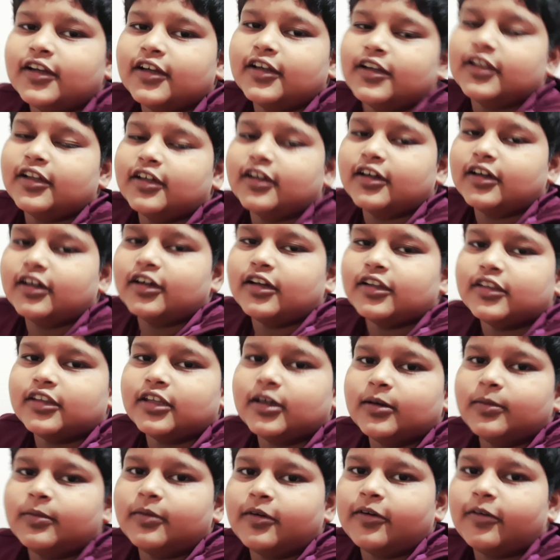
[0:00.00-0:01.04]

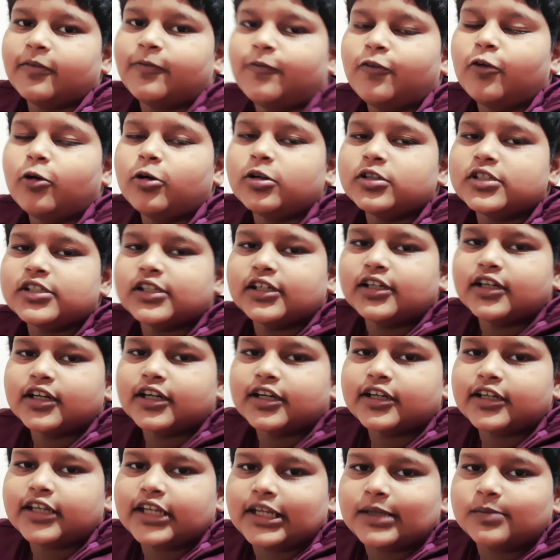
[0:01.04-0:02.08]
the 4
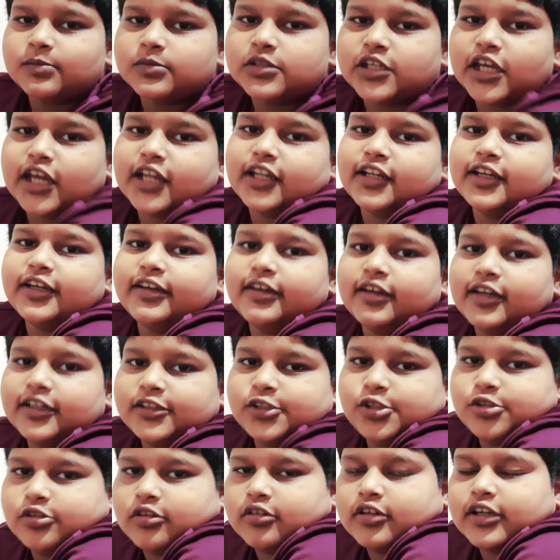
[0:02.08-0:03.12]
children names are
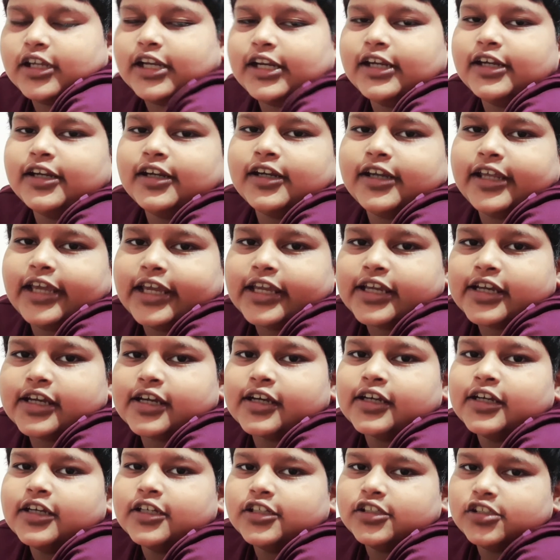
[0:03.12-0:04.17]
Julian, Dick,
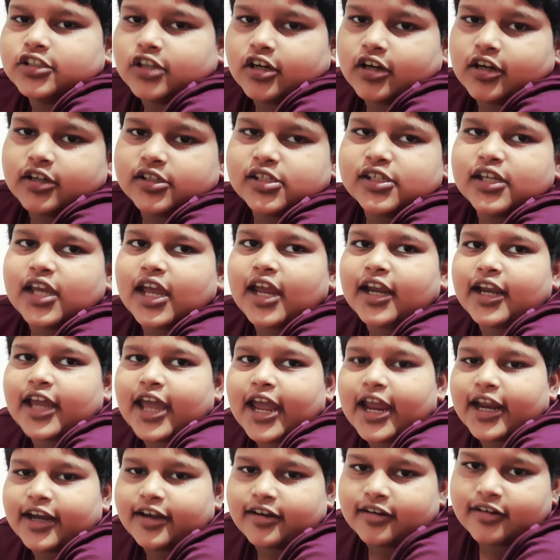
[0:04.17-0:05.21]
George, and
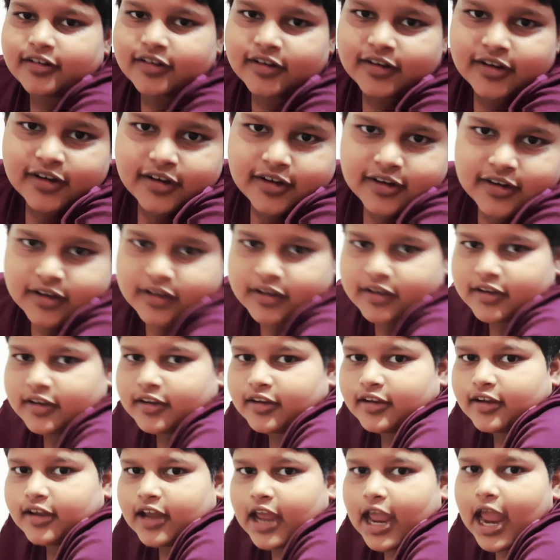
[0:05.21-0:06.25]
Anne.
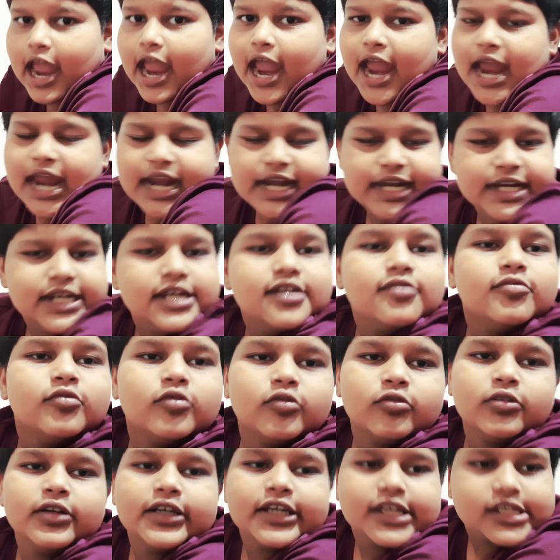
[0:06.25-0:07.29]
Anne
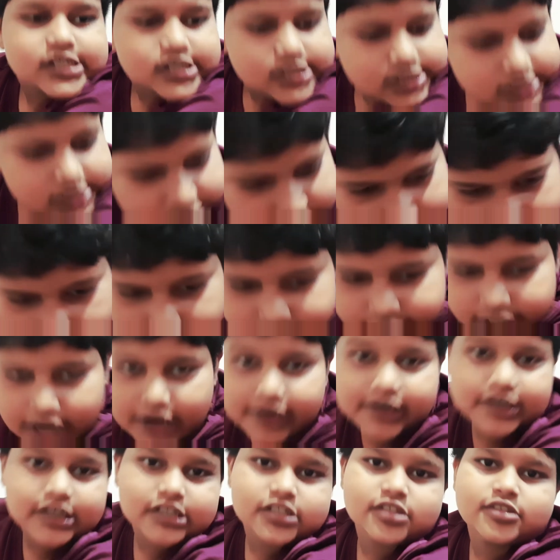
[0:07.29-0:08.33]
is the
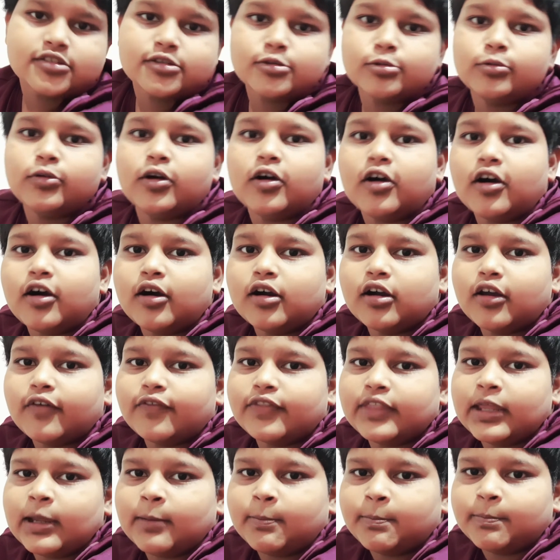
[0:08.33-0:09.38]
youngest to all of
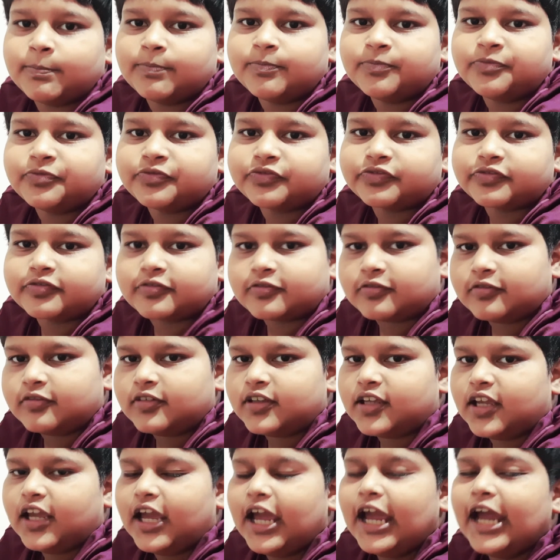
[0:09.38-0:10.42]
them.
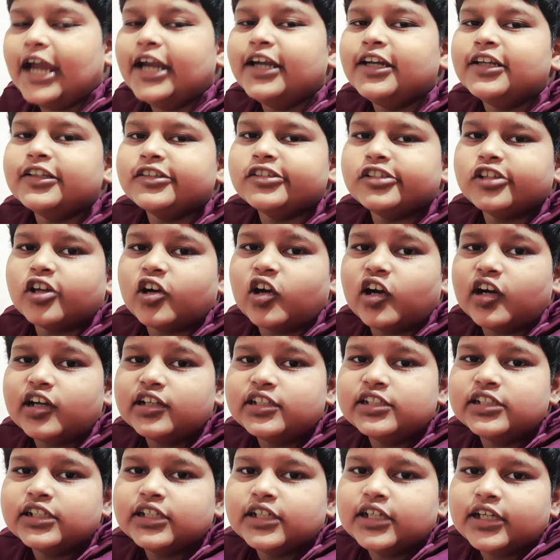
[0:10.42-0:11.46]
And George
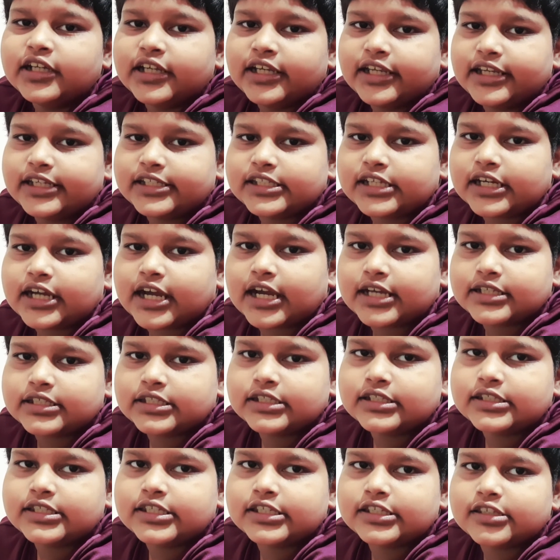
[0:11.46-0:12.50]
is the
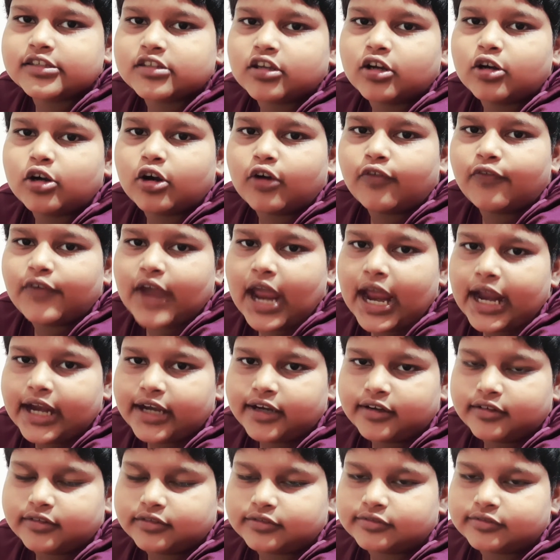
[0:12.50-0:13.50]
cousin sister of Anne.